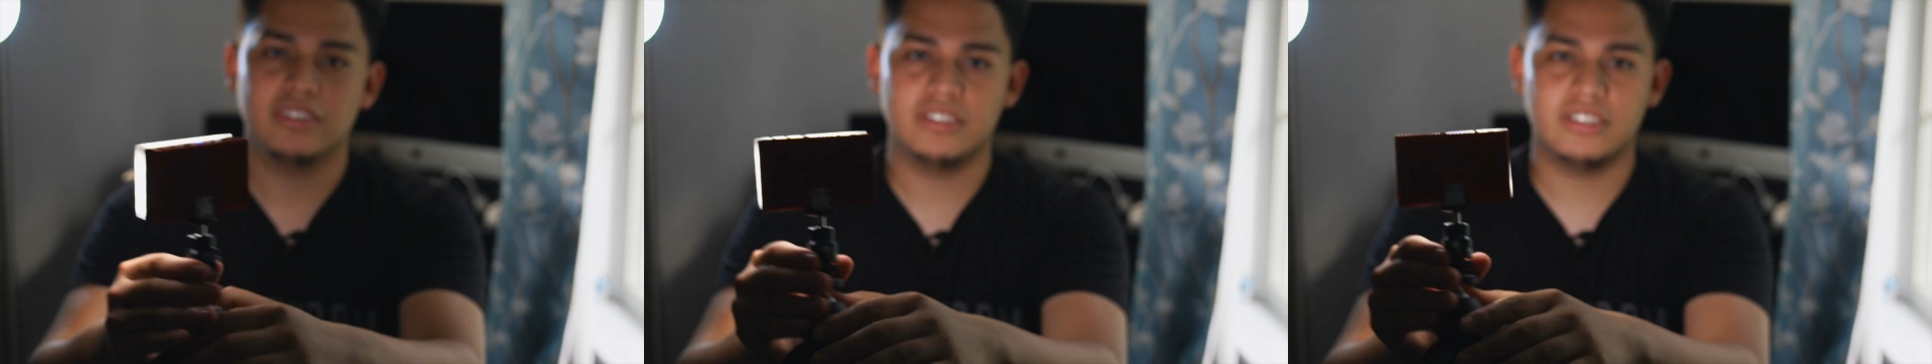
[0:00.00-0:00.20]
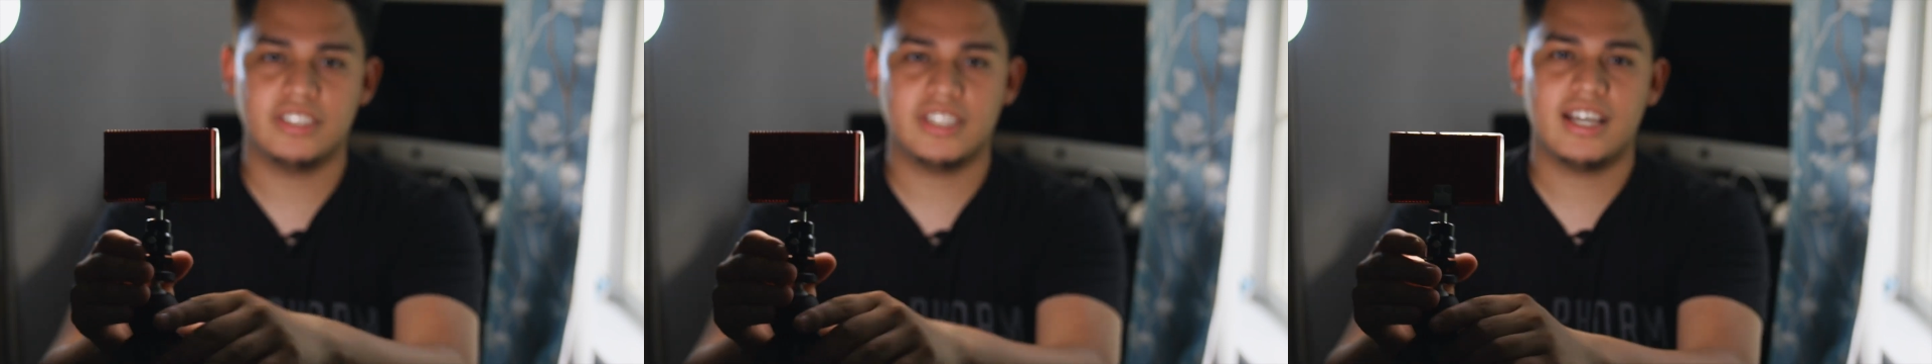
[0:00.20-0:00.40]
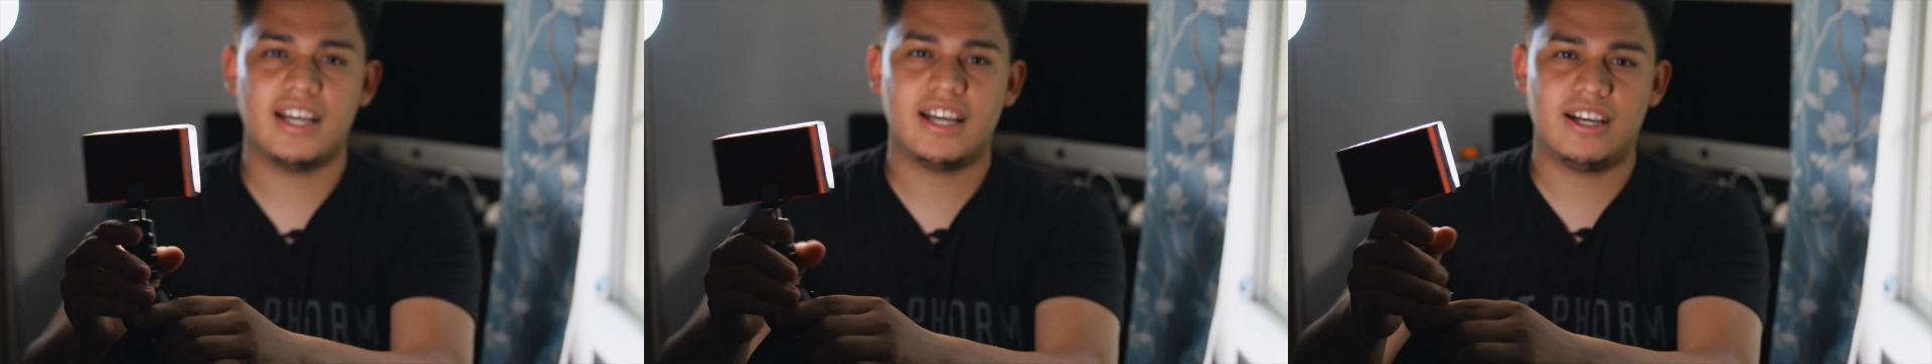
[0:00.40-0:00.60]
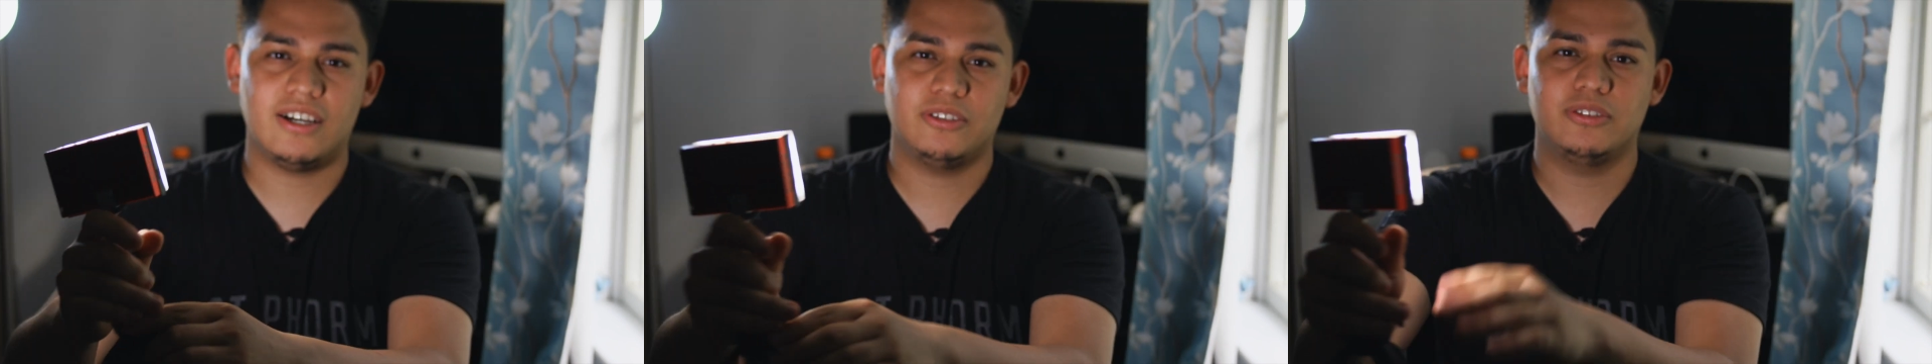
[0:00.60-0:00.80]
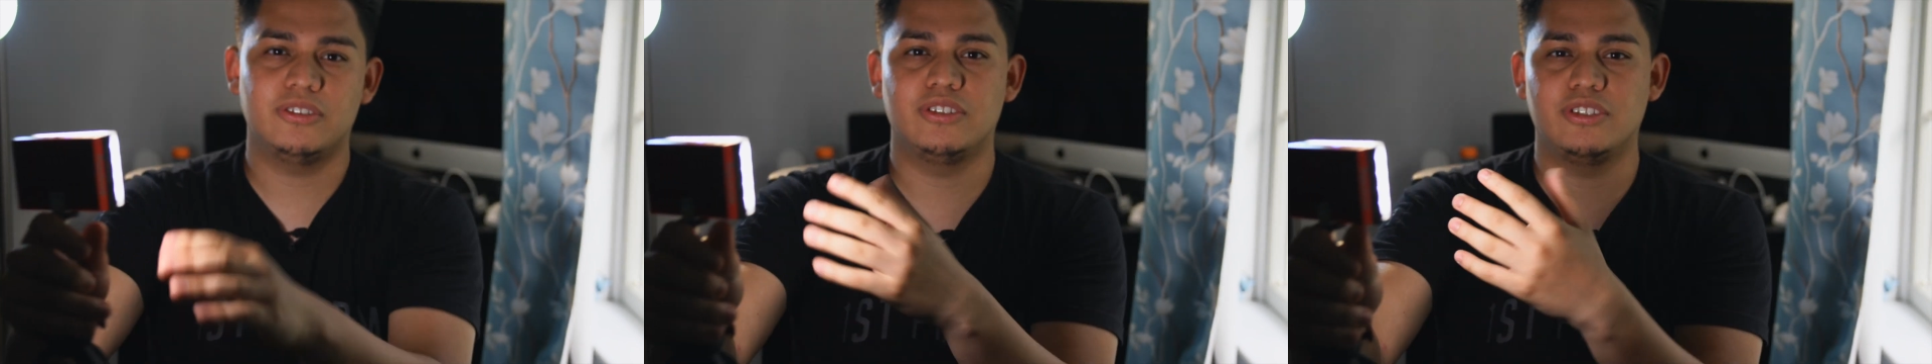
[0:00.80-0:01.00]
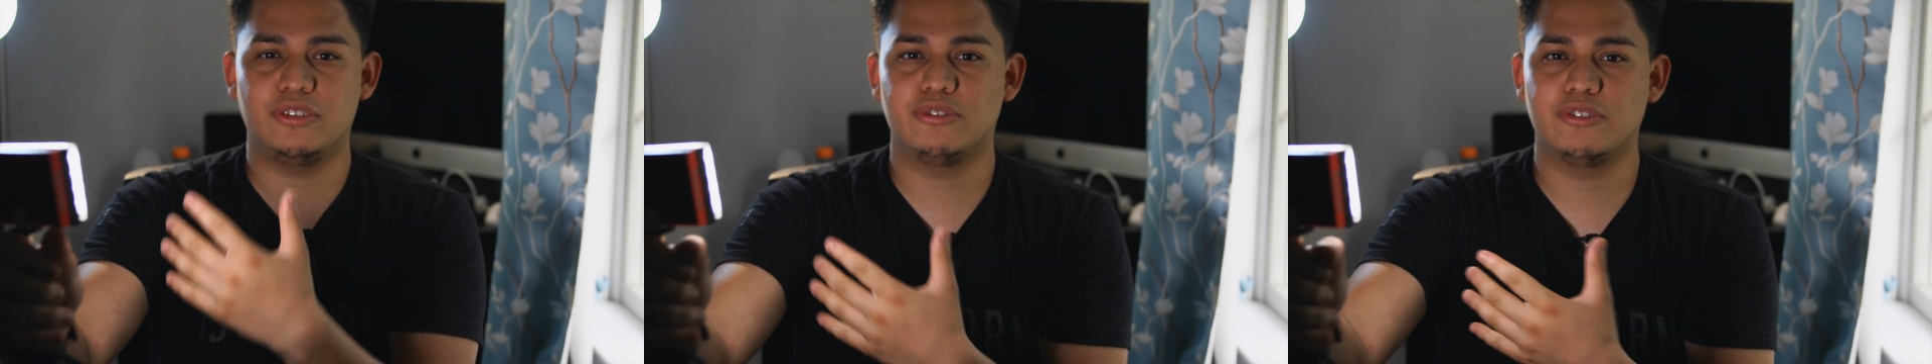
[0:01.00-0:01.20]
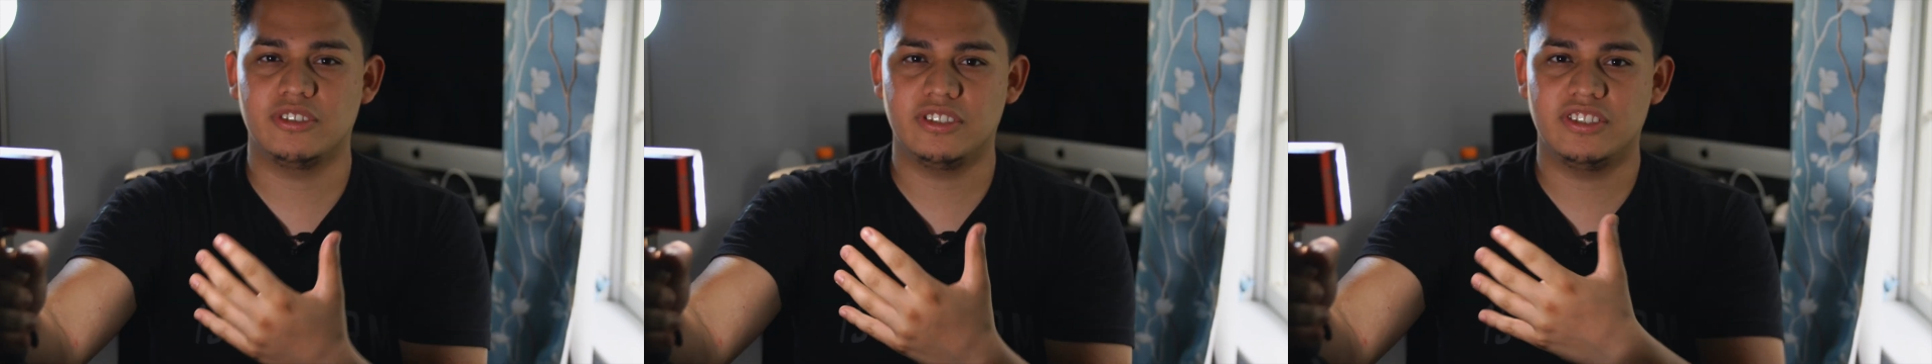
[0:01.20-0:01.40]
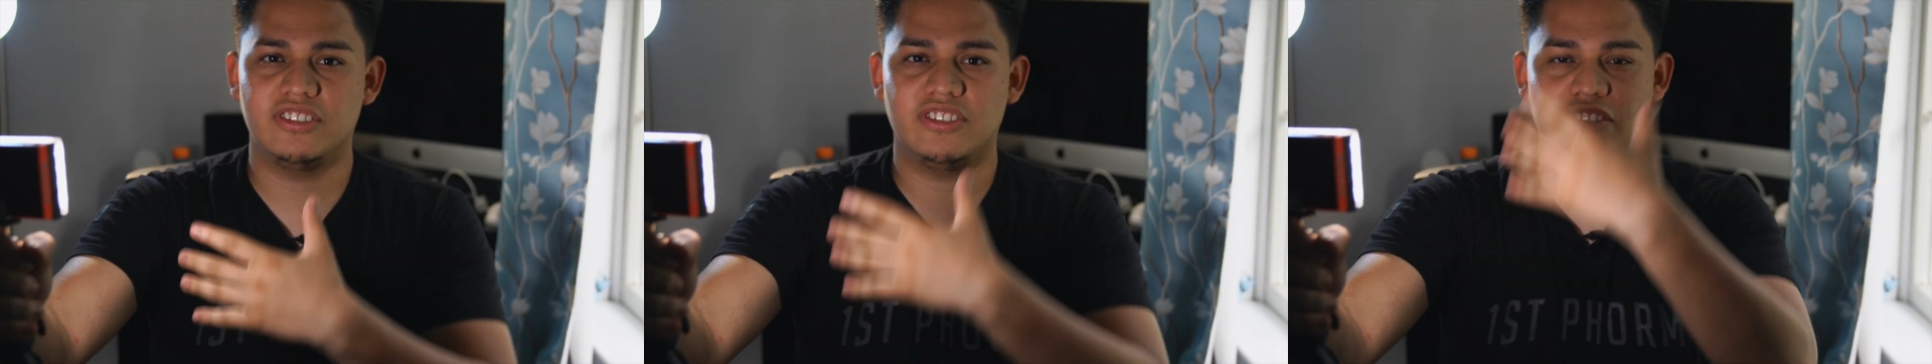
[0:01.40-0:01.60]
Look at how
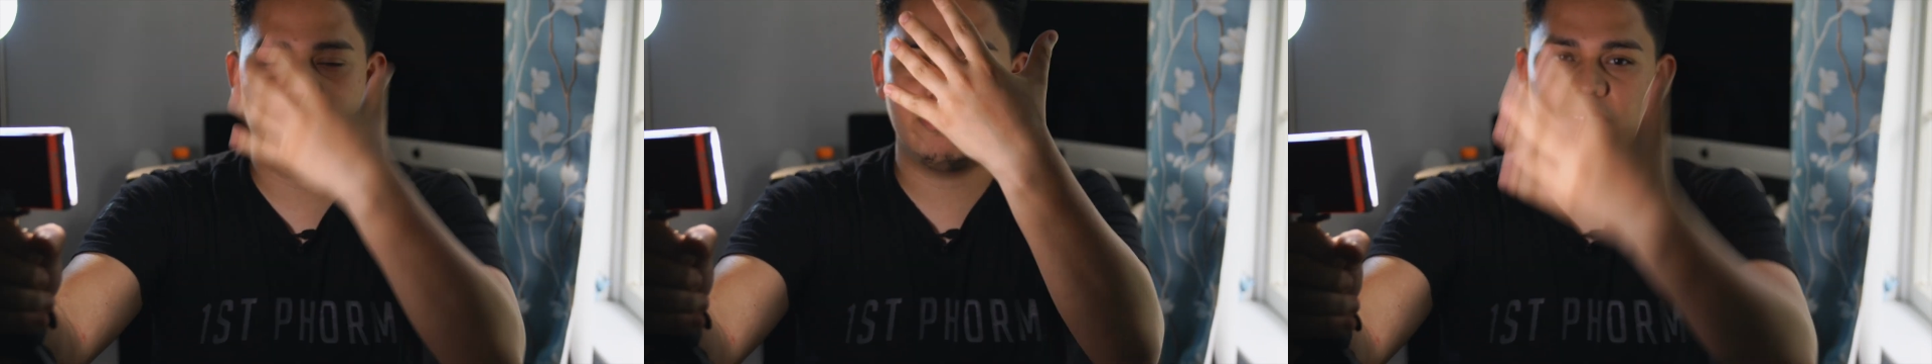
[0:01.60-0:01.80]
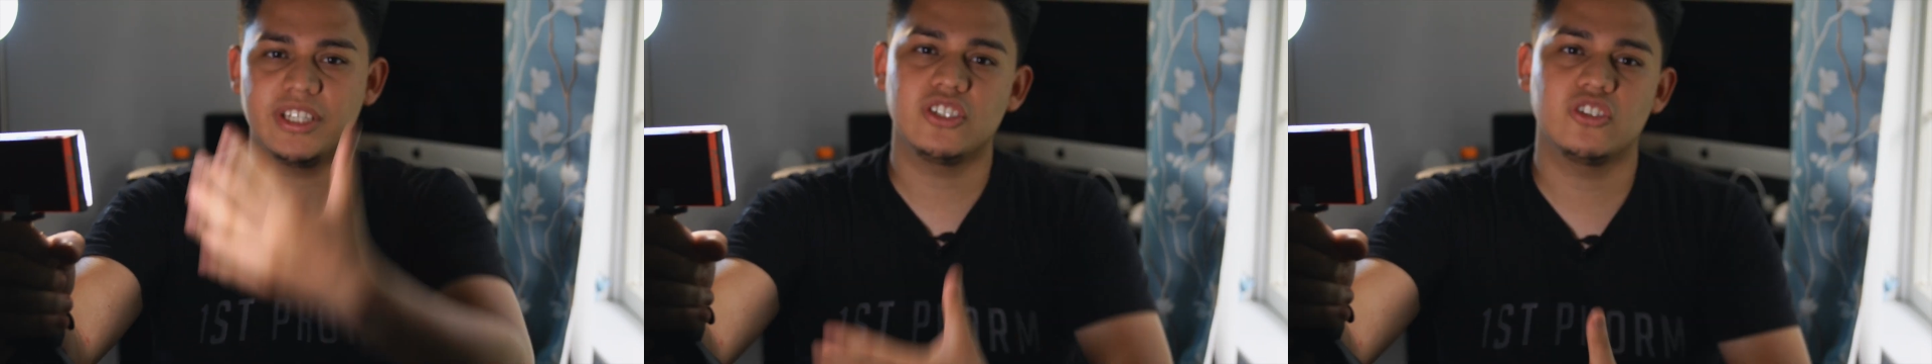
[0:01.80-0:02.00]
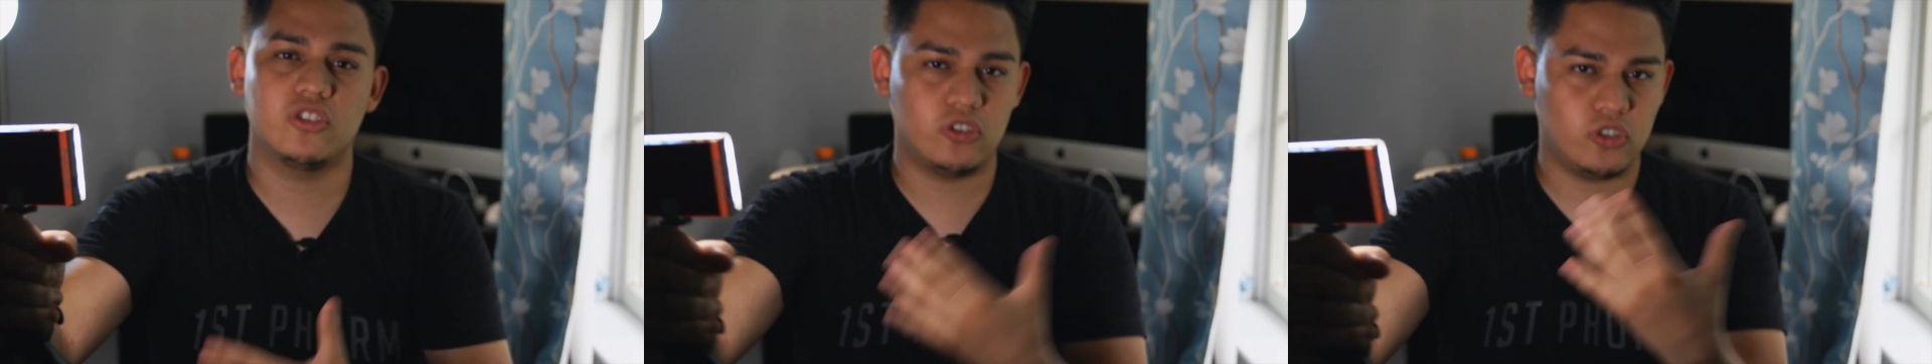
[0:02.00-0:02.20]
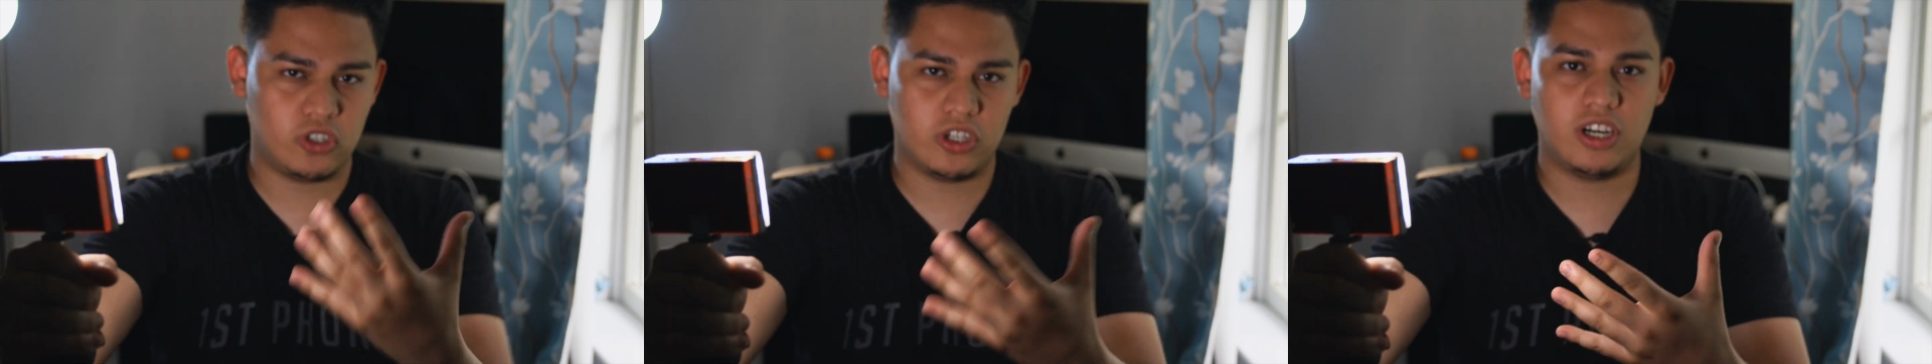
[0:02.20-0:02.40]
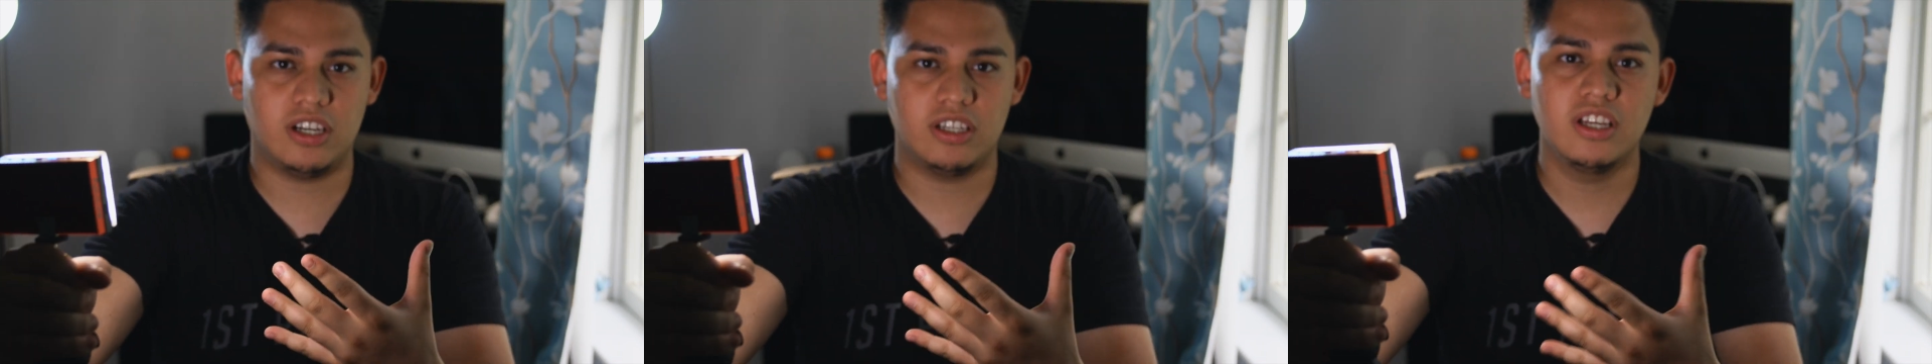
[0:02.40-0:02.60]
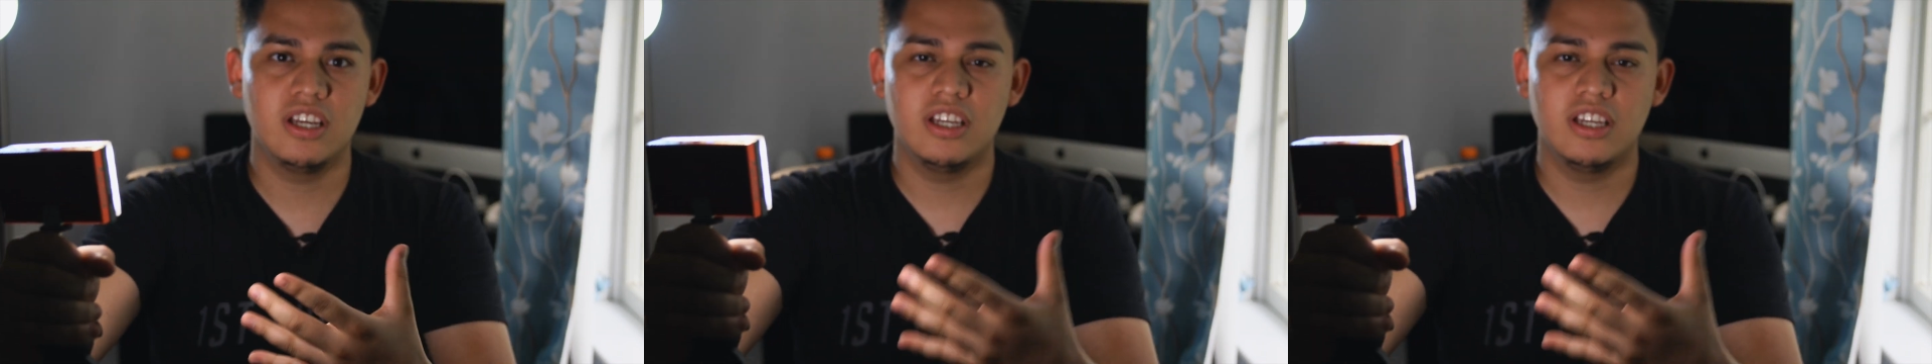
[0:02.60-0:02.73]
different it just makes the shot.